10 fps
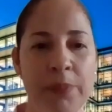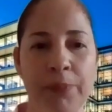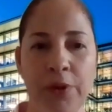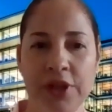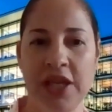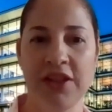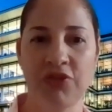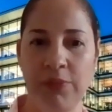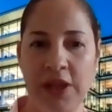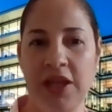people
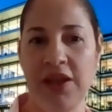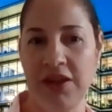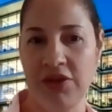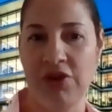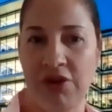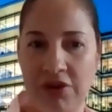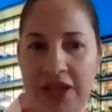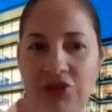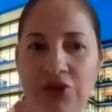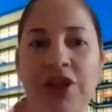needed to be, you know,
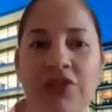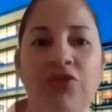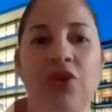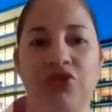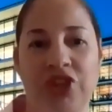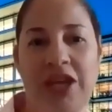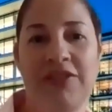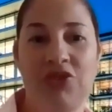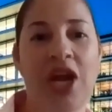like you don't need to touch anything.